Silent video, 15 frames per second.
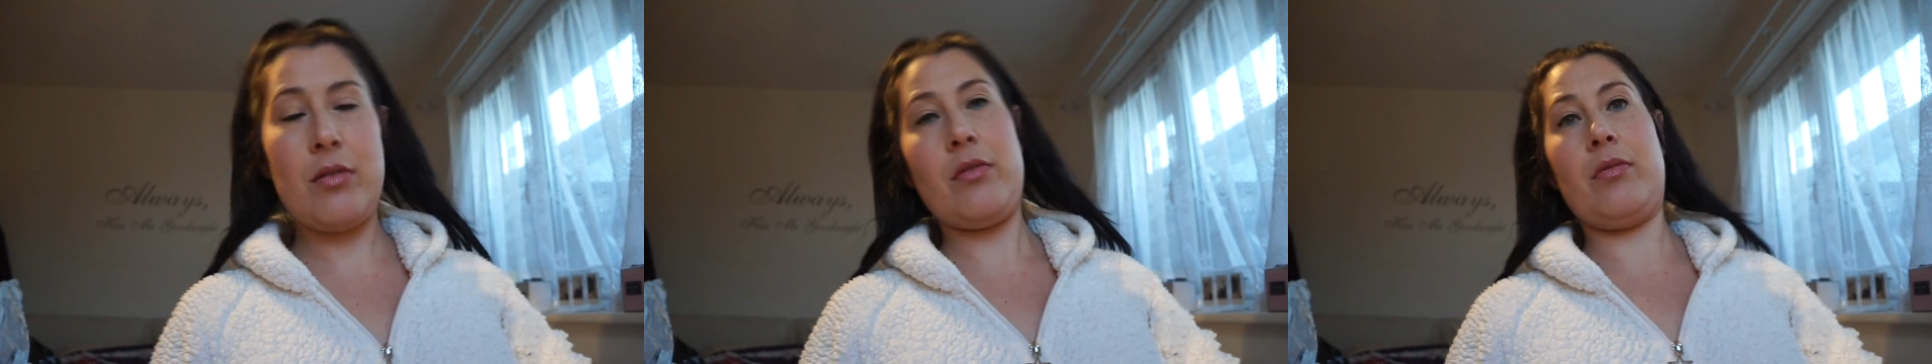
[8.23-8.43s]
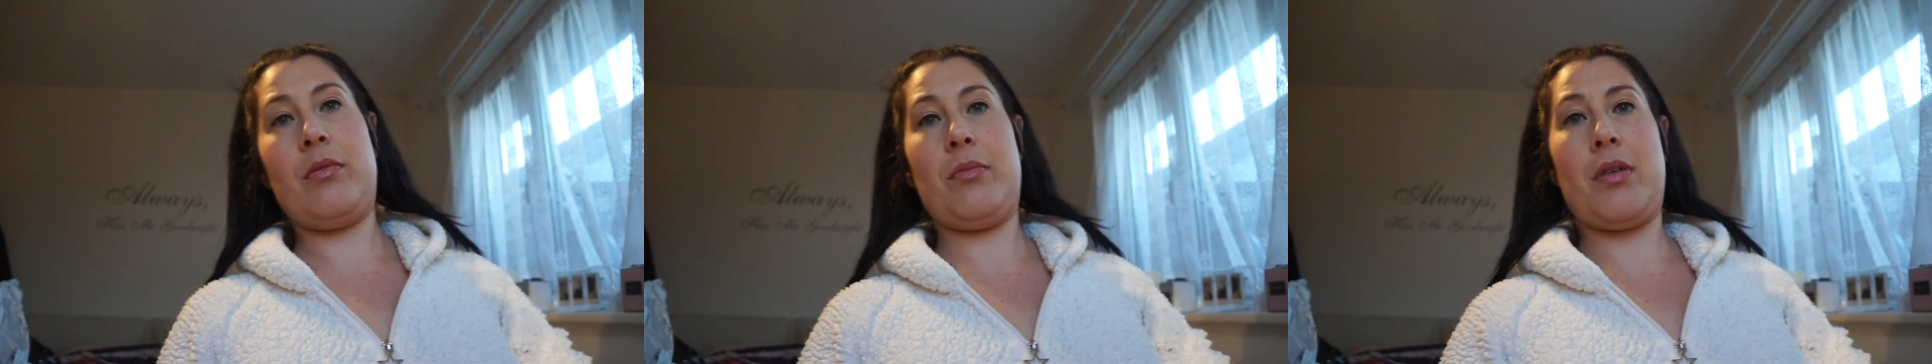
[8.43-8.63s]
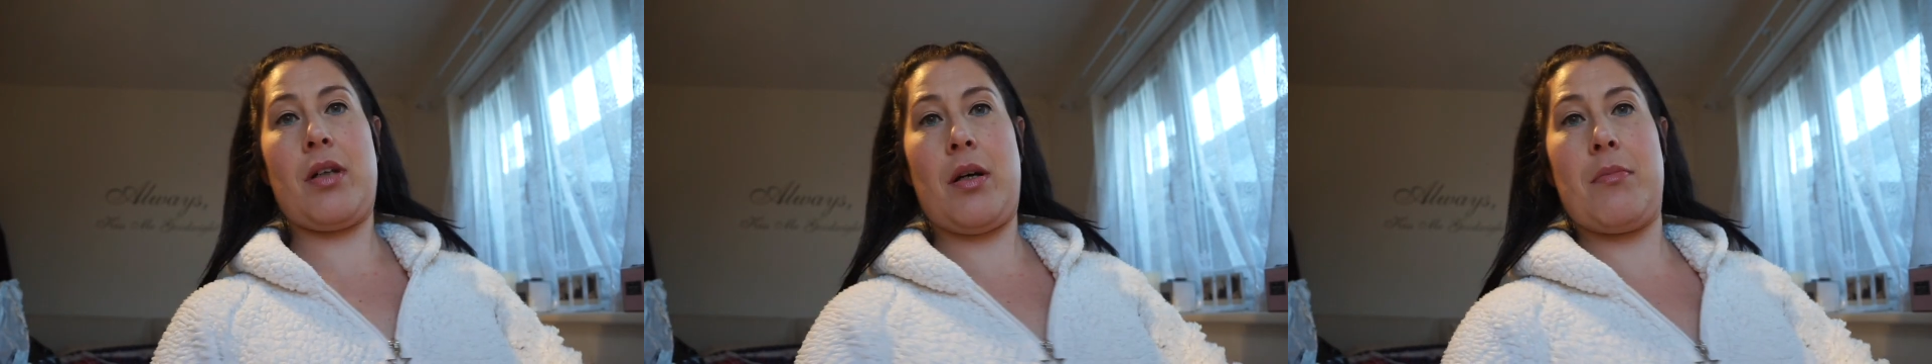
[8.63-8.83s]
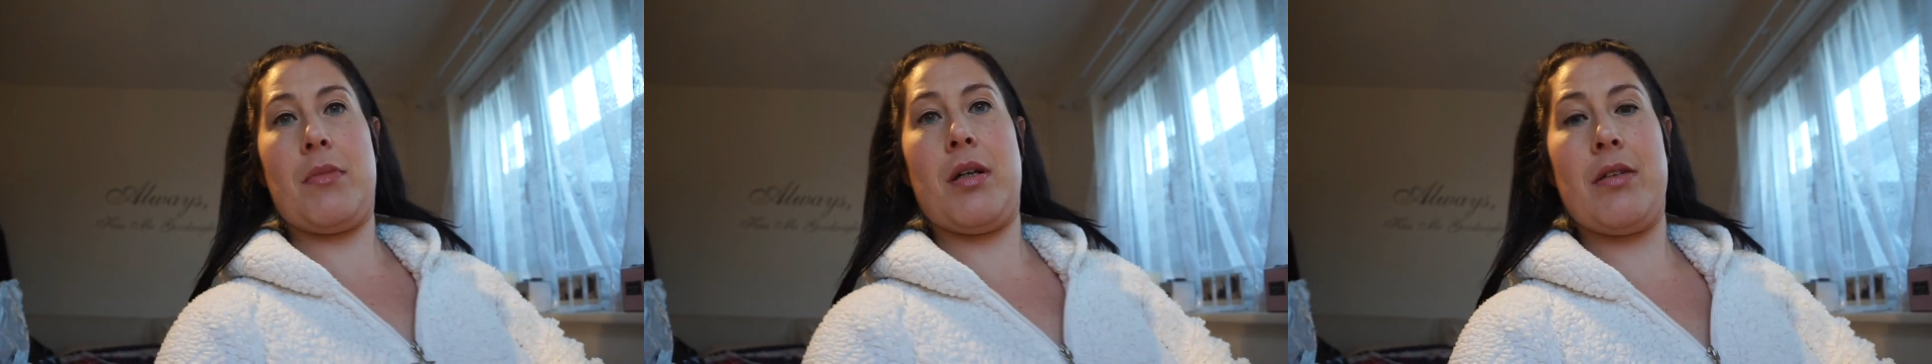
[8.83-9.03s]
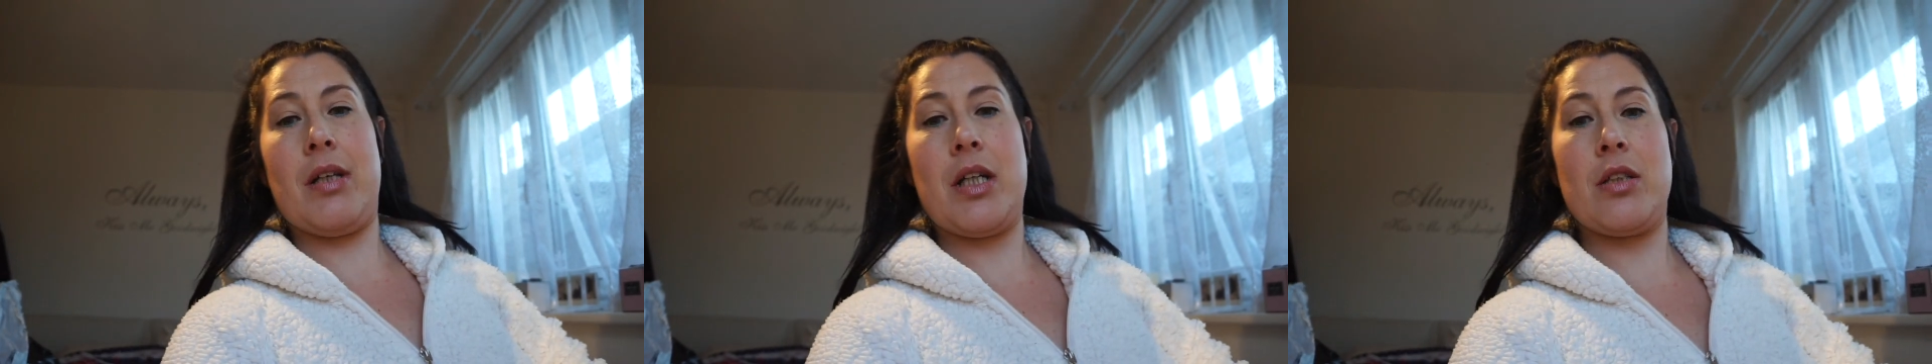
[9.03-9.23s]
I'm gonna cut my
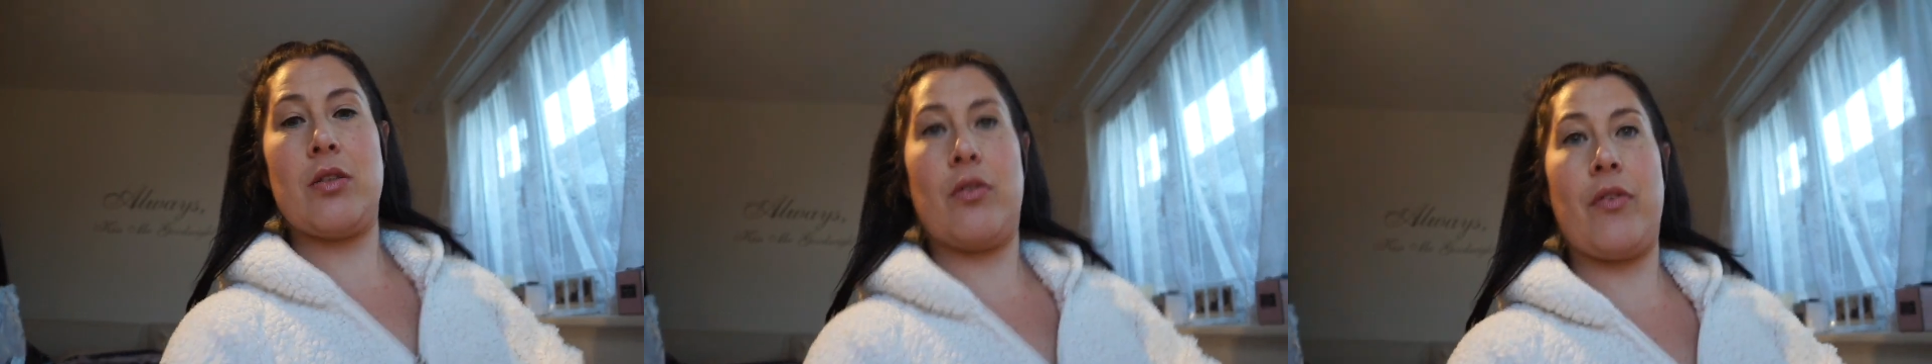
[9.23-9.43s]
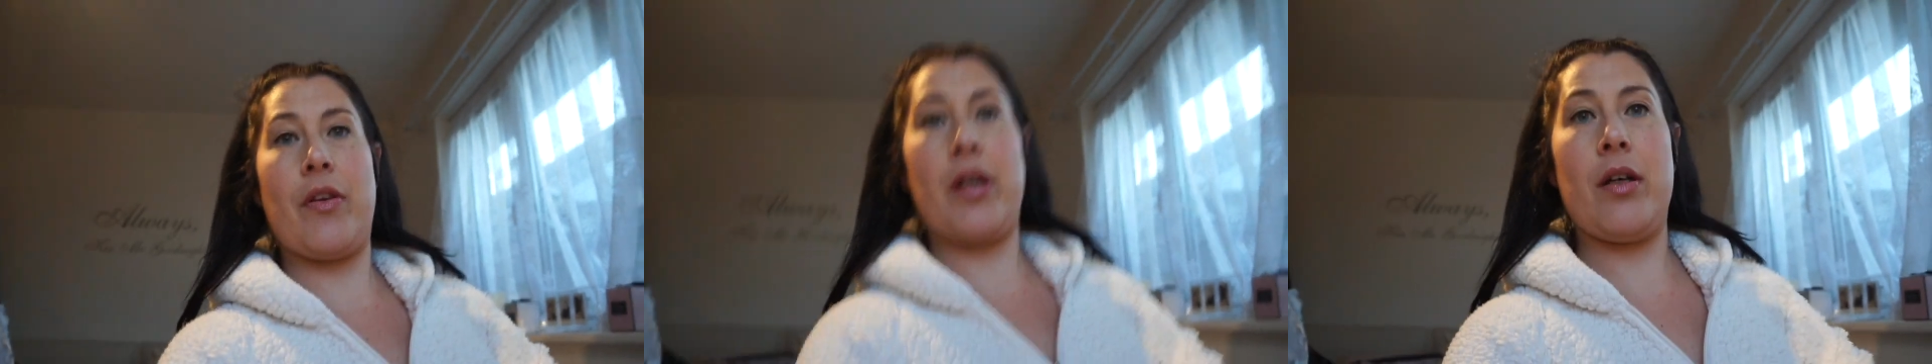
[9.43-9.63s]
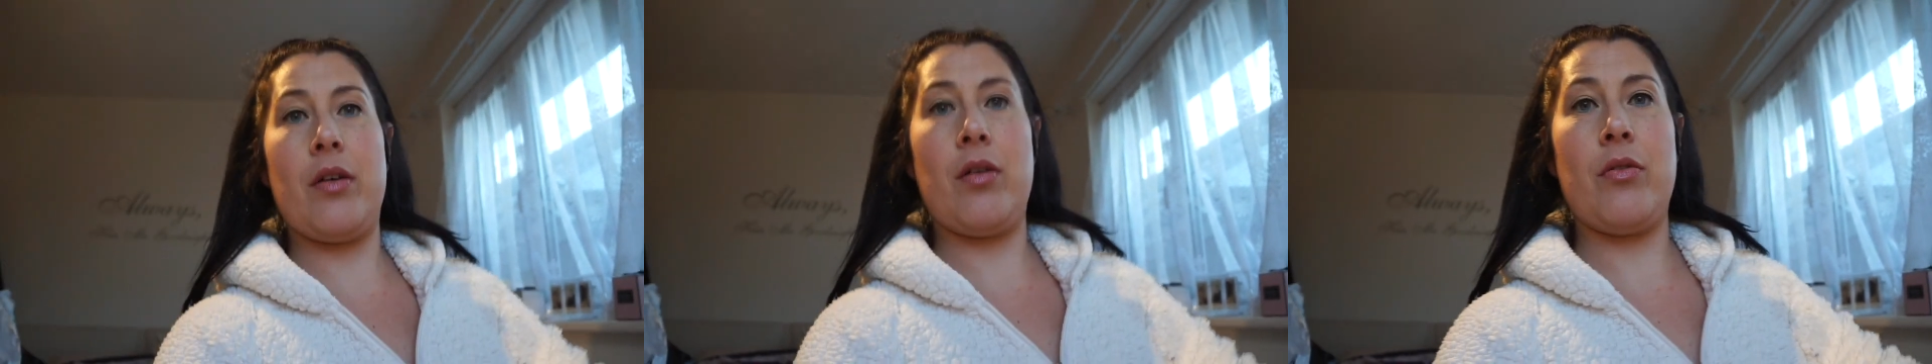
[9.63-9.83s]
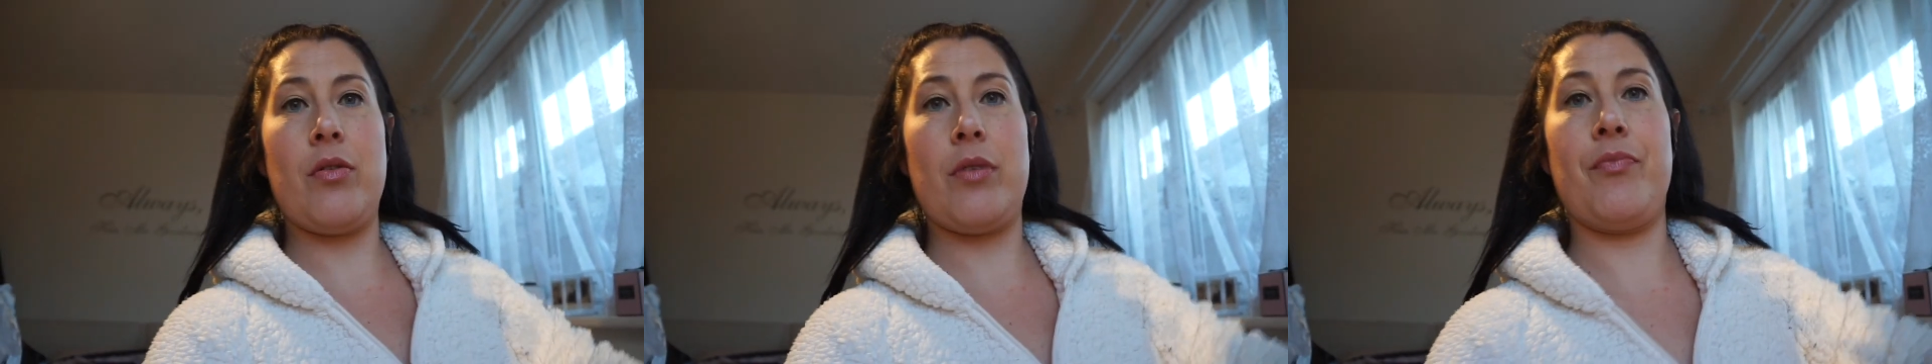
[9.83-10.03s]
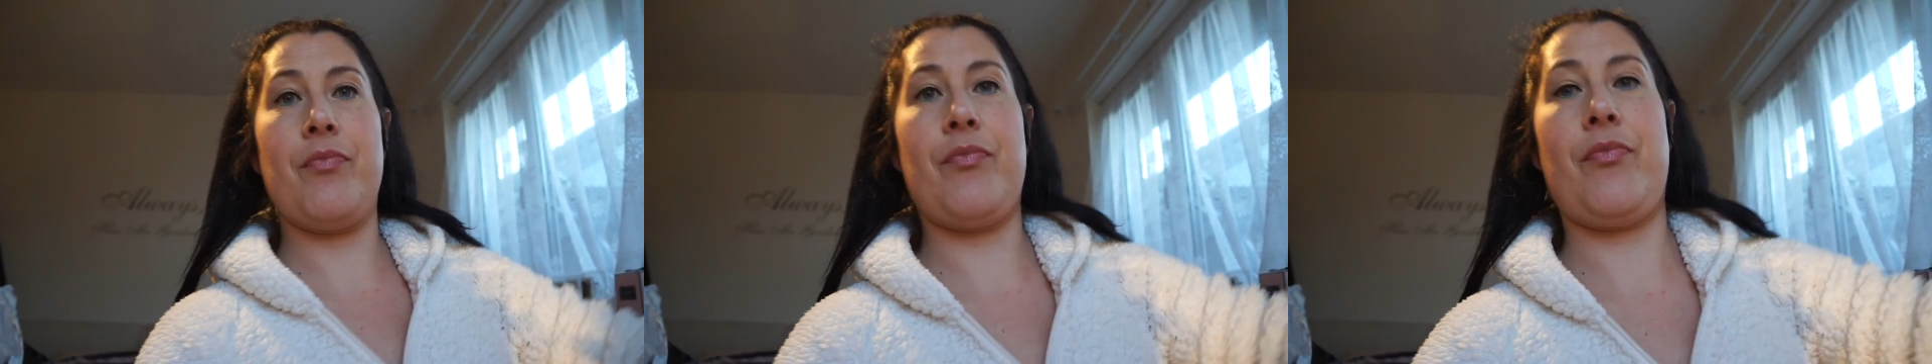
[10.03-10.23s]
own head off there. Hold
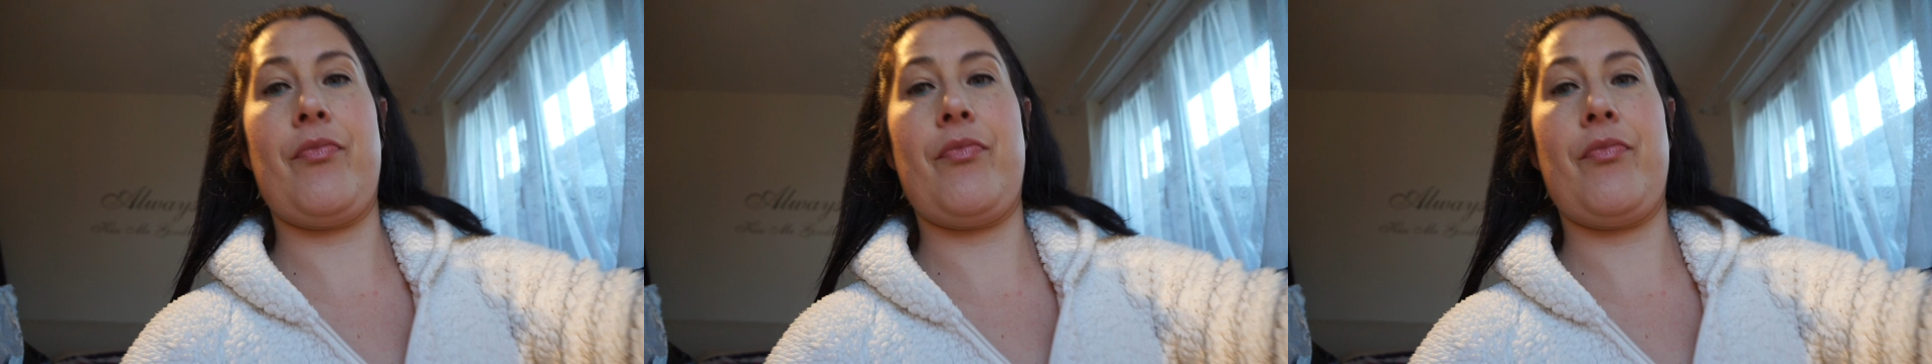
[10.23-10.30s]
on.